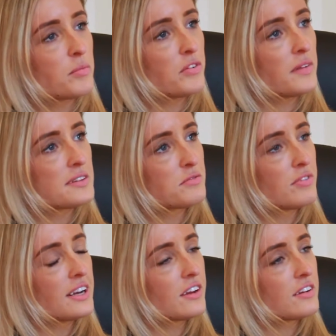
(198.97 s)
before. That's a
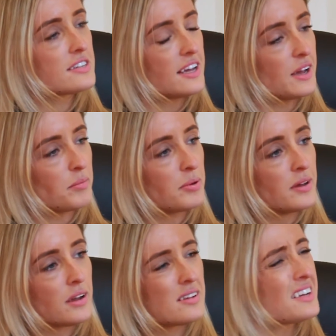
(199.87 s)
really good tip.
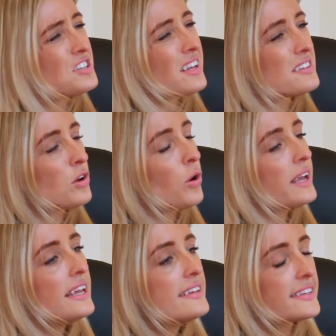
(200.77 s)
Because actually that's a lot
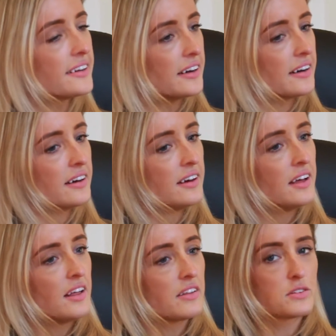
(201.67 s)
easier
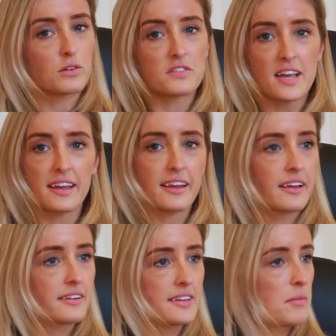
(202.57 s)
than sort of
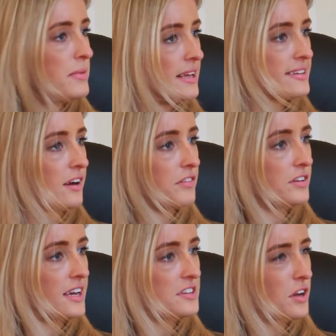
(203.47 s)
taking 10 minutes out of your day to